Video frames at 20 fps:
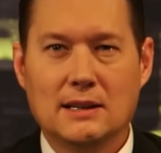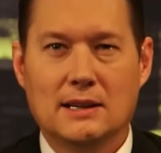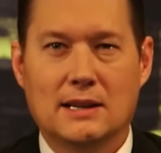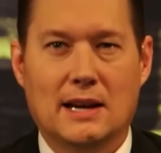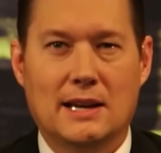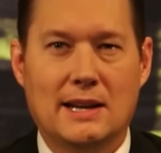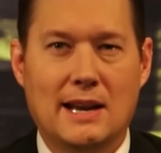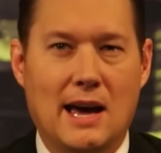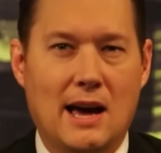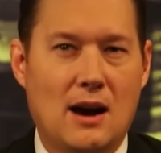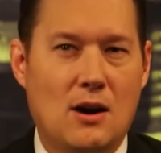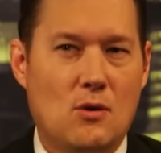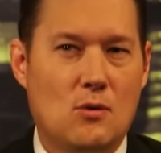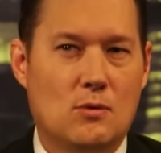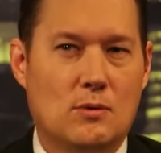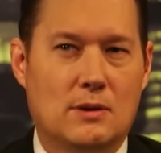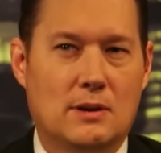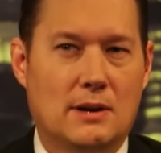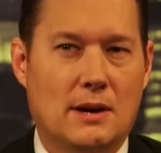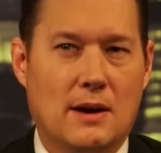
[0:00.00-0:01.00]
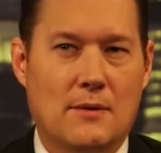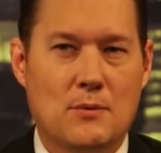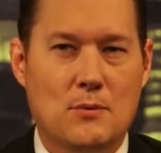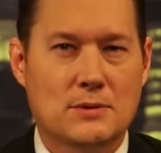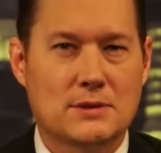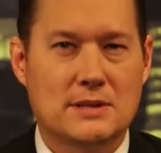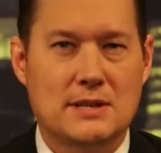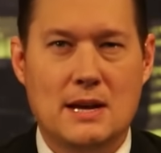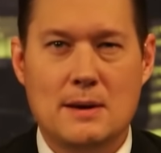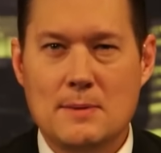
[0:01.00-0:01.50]
And now
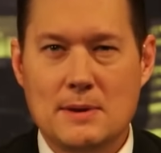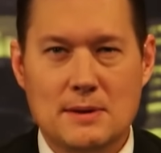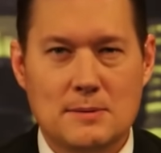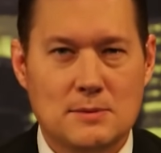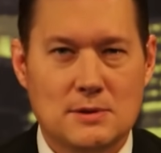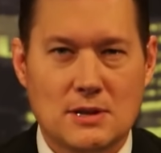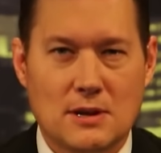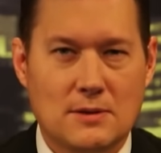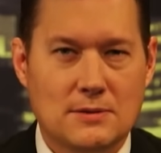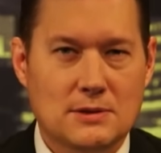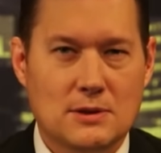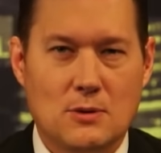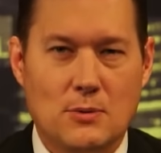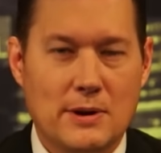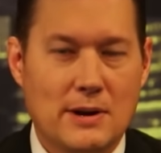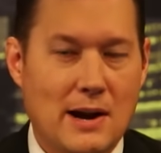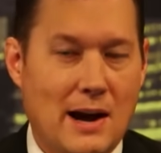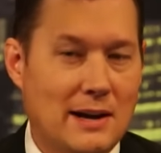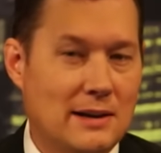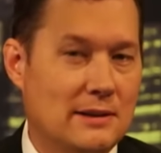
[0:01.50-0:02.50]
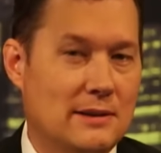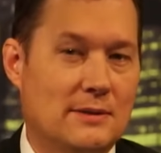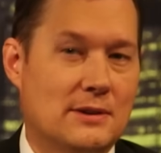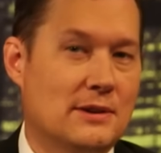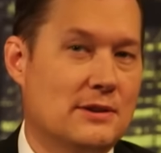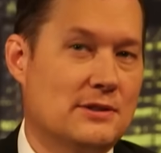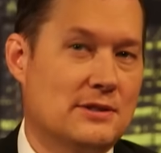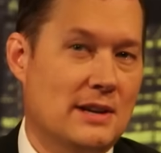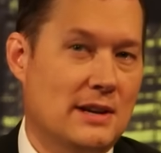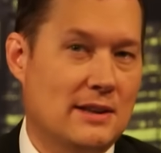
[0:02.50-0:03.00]
everyone's naming themselves queer. I don't even
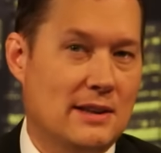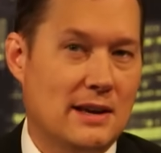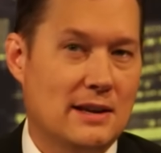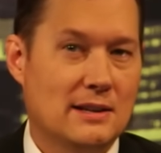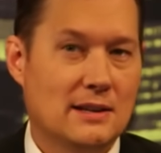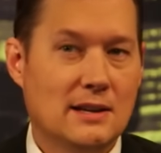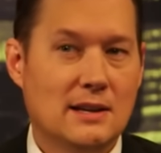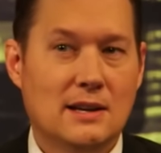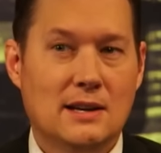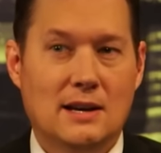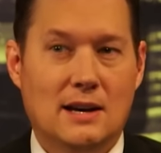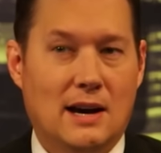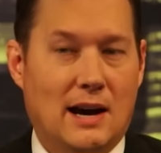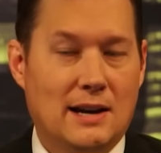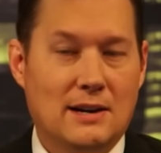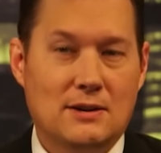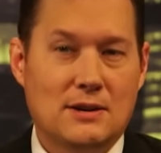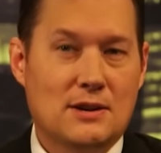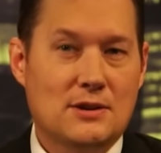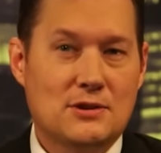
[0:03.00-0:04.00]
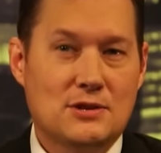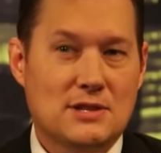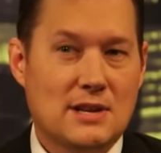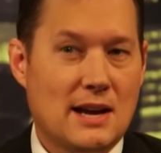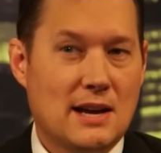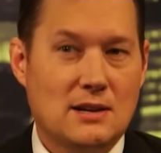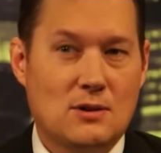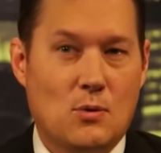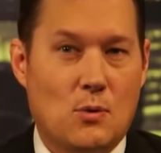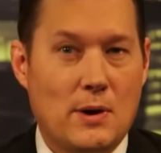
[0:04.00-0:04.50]
understand that. I don't
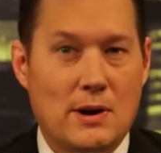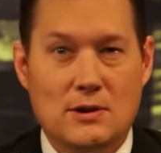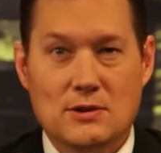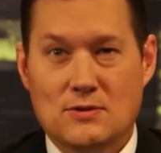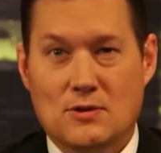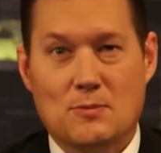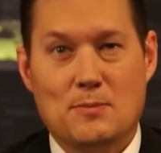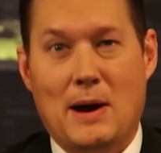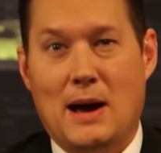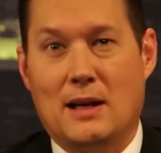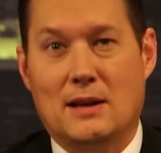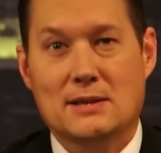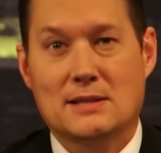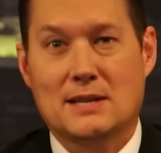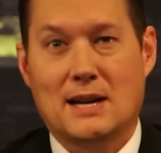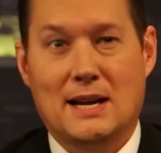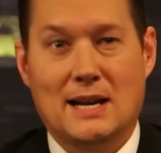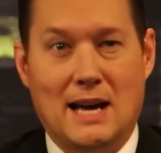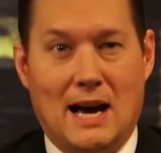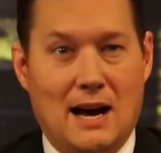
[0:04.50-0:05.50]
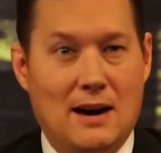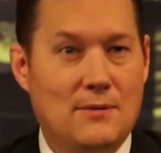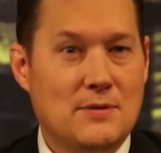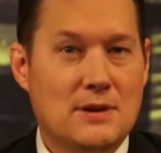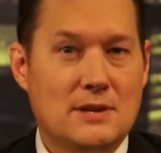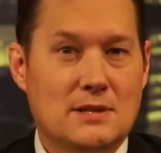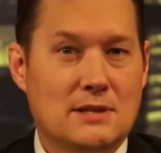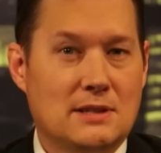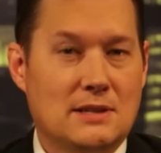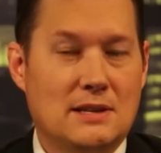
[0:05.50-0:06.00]
understand Queers for Palestine.
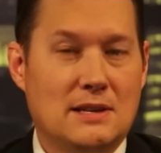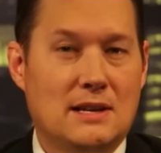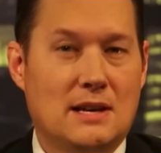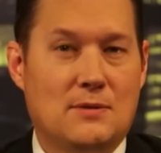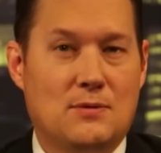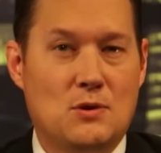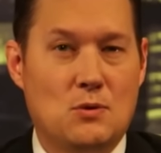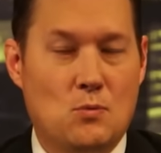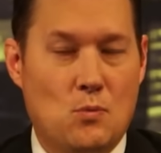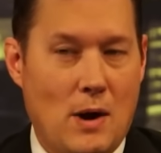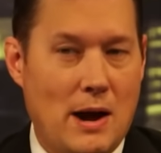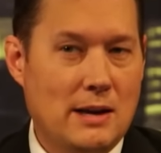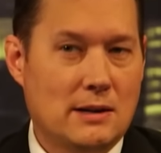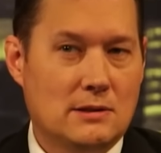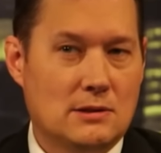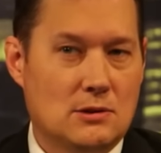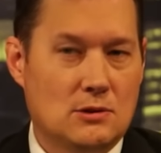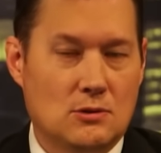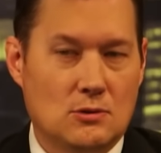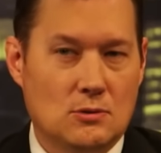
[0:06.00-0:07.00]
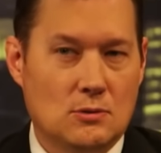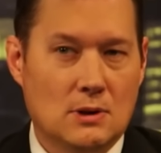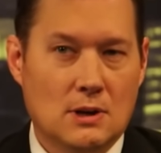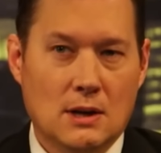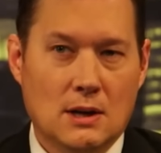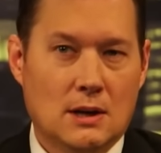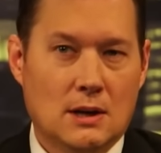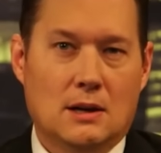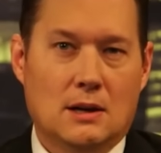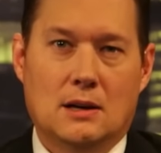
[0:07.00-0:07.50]
Obviously, if you went to
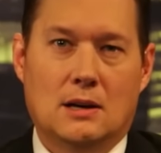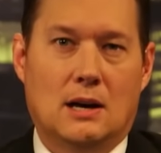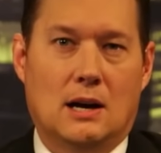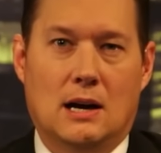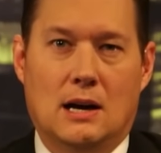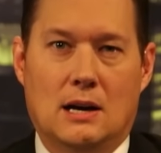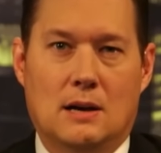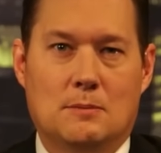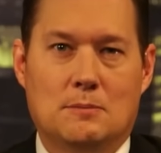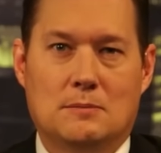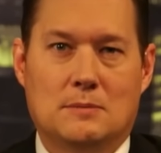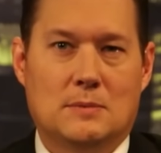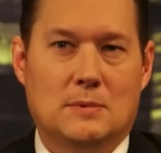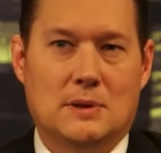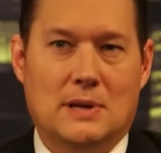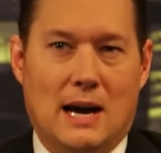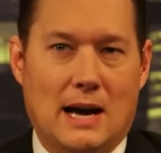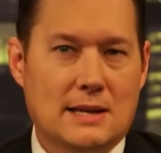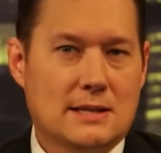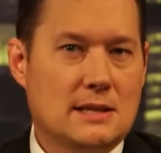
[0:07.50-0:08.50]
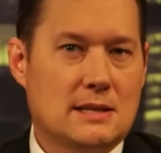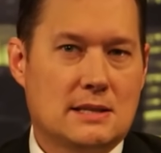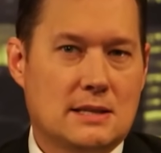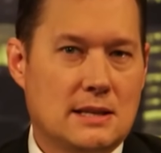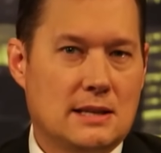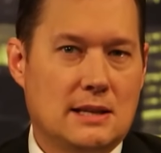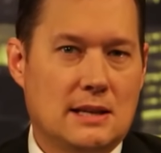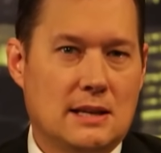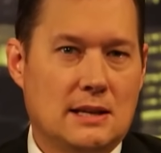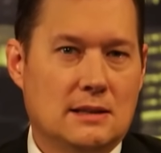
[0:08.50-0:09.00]
Gaza
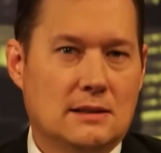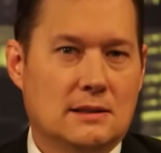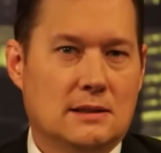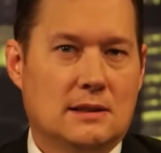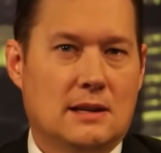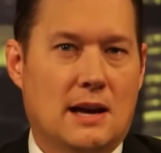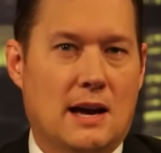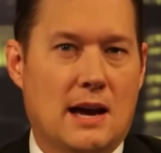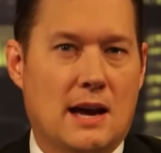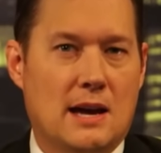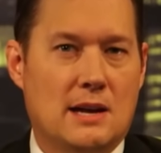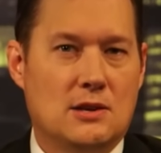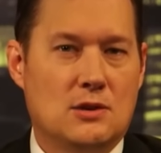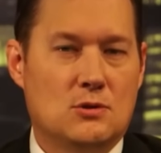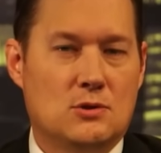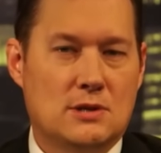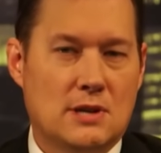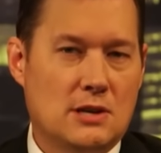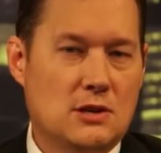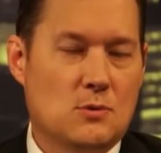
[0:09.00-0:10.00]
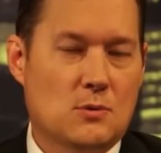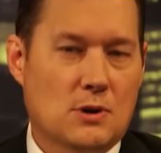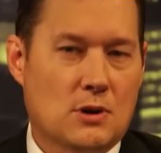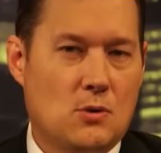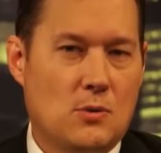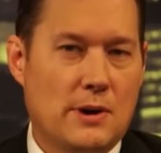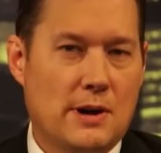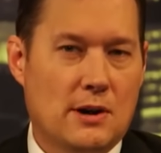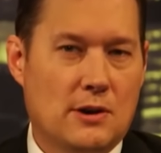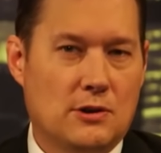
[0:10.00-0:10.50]
City and you said you were
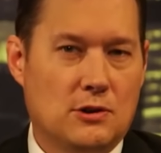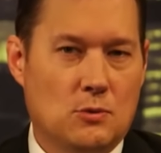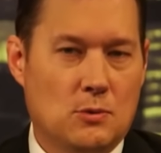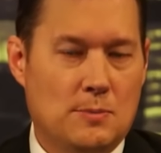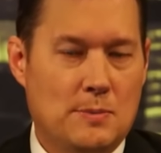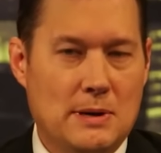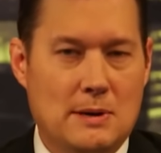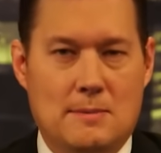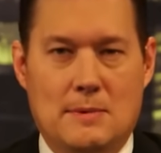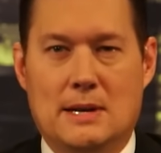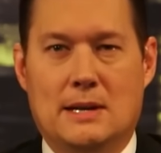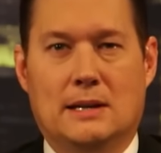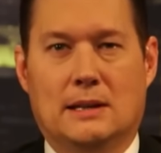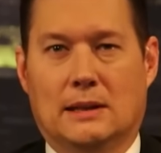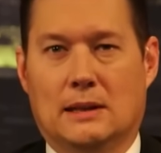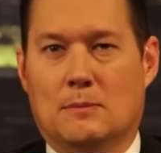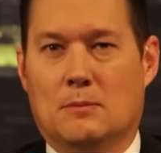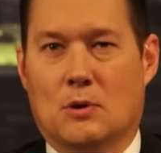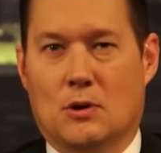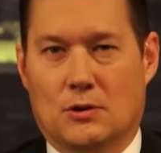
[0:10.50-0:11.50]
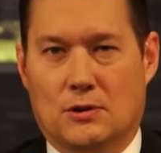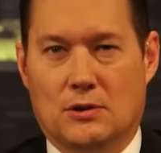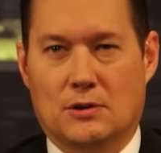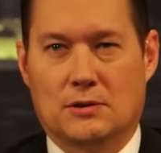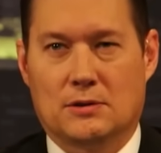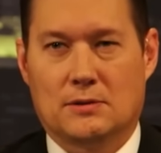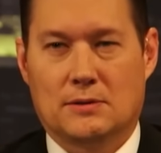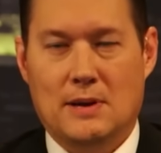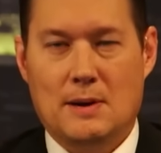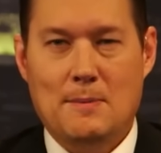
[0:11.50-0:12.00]
queer, you would be immediately
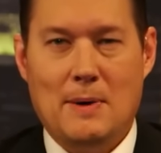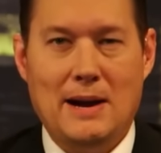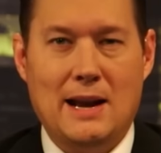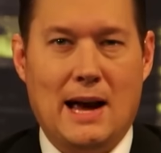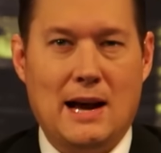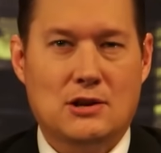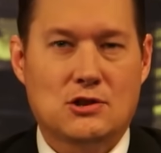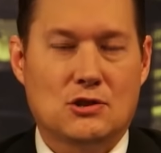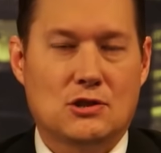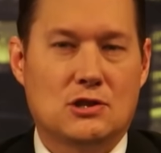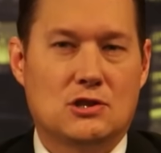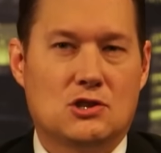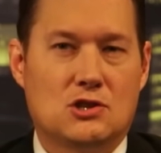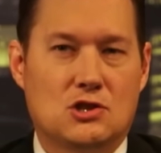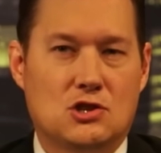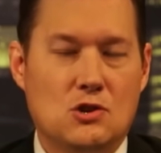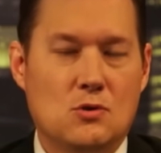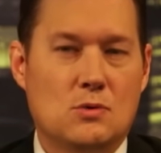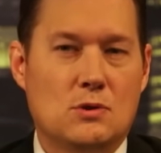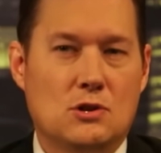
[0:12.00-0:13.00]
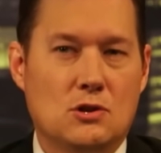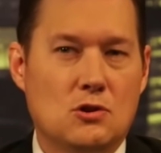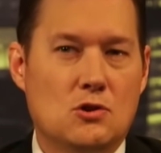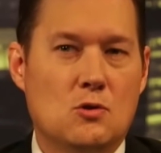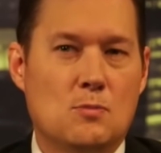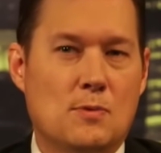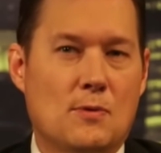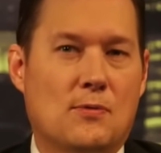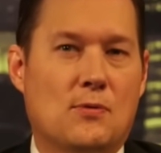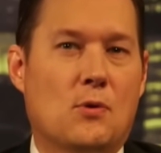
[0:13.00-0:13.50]
murdered. They might actually shoot
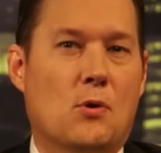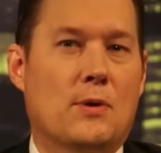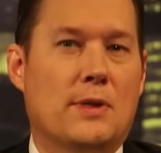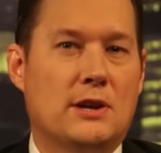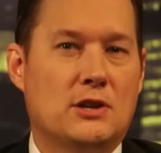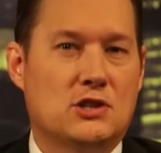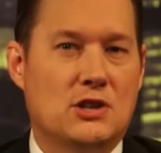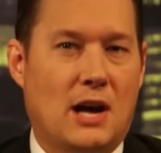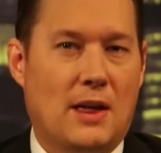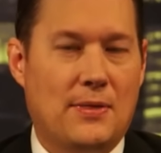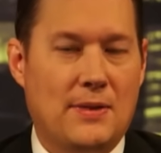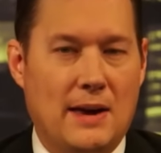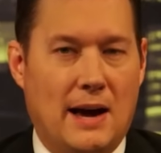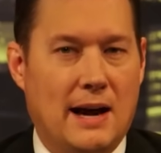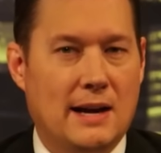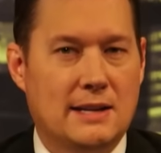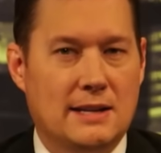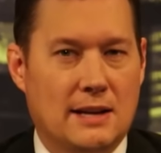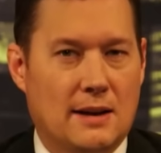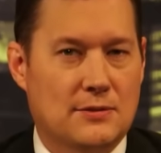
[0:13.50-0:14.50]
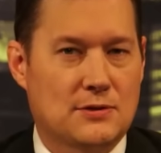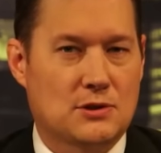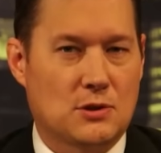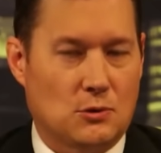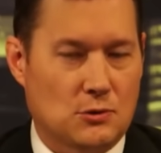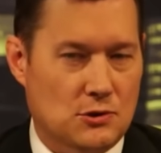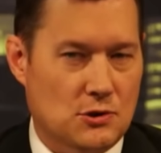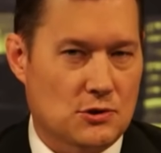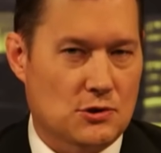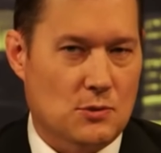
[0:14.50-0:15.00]
you before they shot the IDF
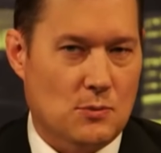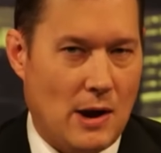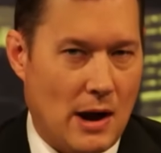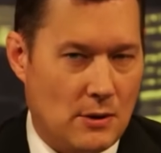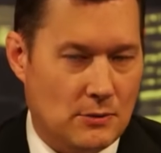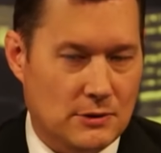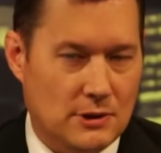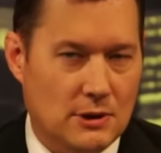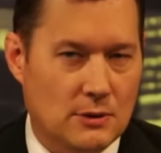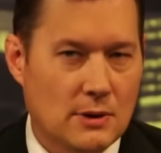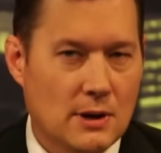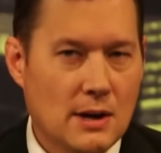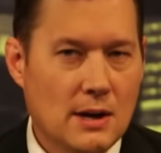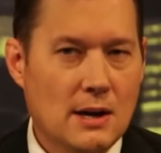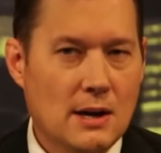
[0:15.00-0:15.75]
soldiers around you.